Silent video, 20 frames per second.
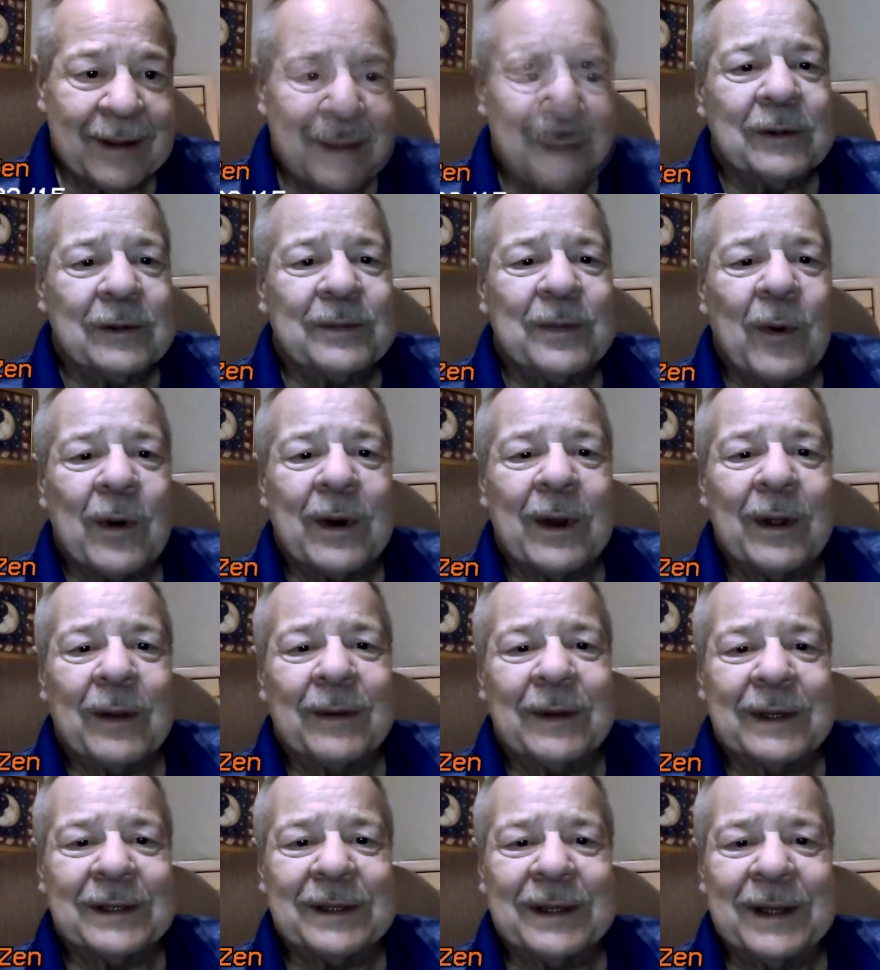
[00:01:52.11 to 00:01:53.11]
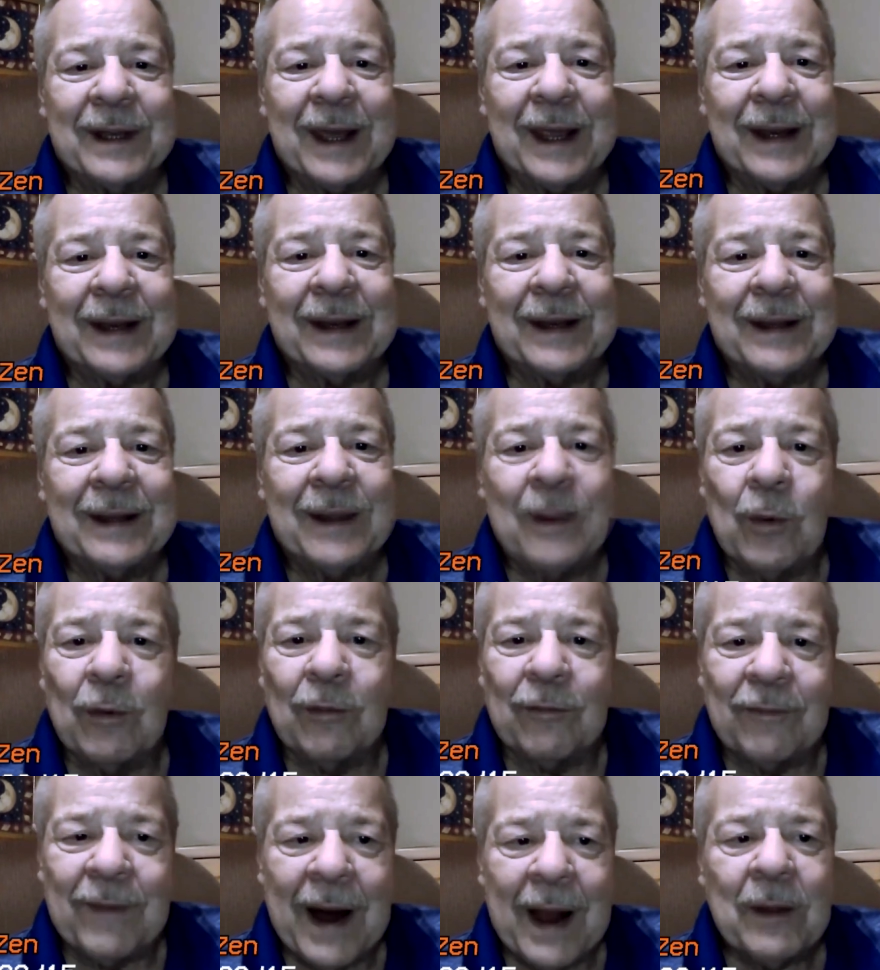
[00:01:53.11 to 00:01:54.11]
Those born on this date
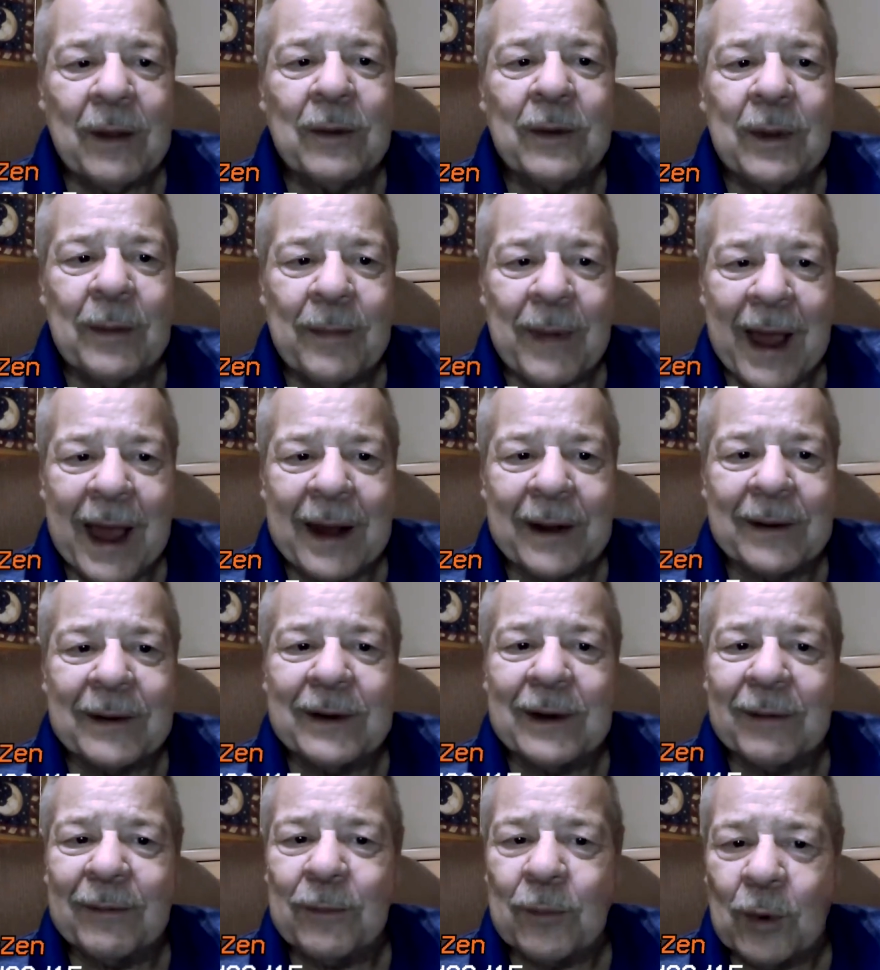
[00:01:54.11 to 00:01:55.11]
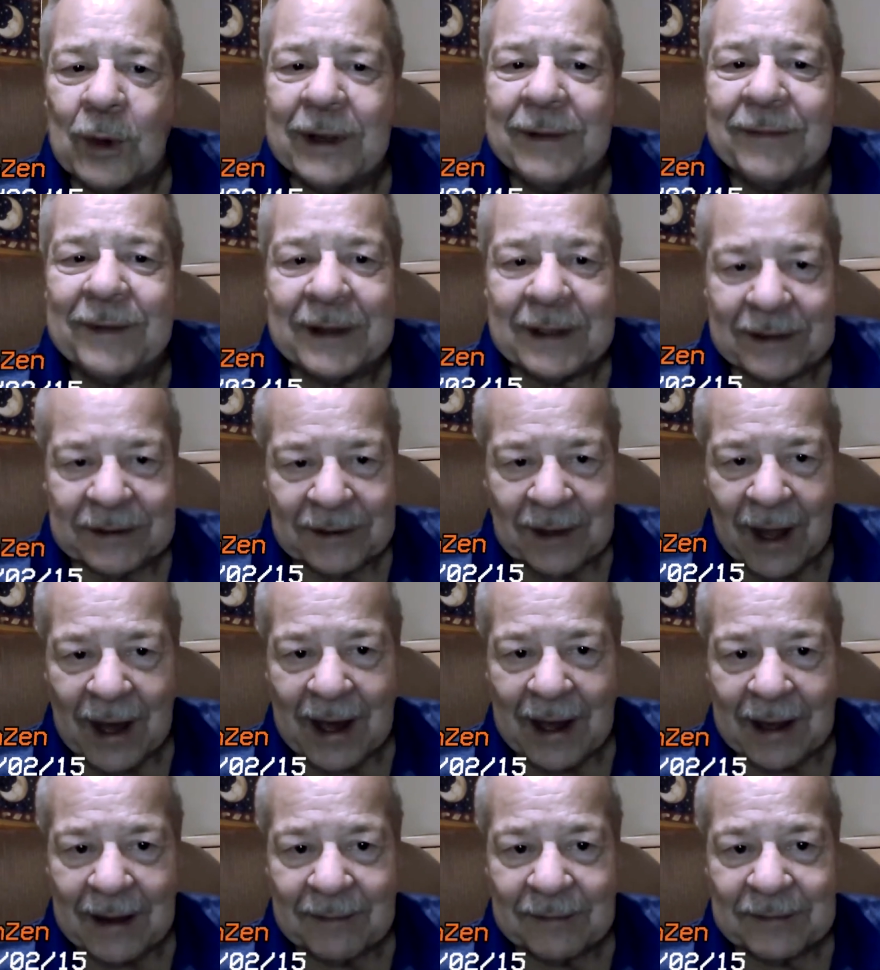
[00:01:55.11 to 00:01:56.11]
will follow the pattern of previous
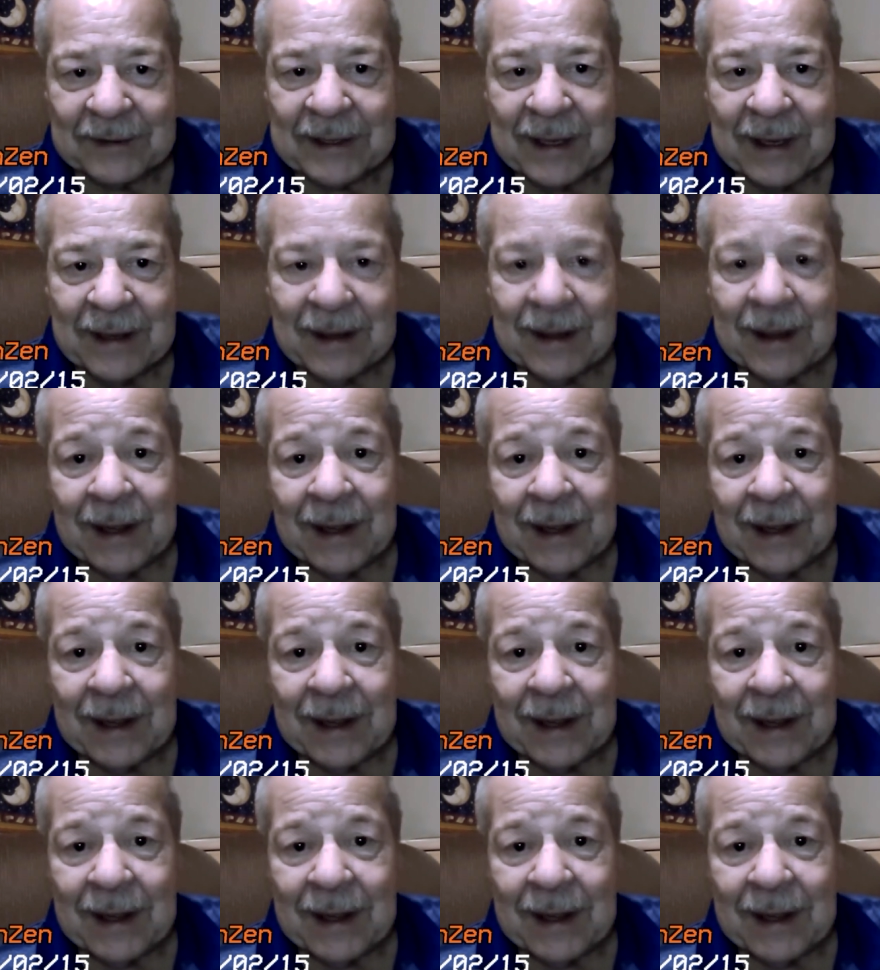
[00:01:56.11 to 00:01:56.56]
lives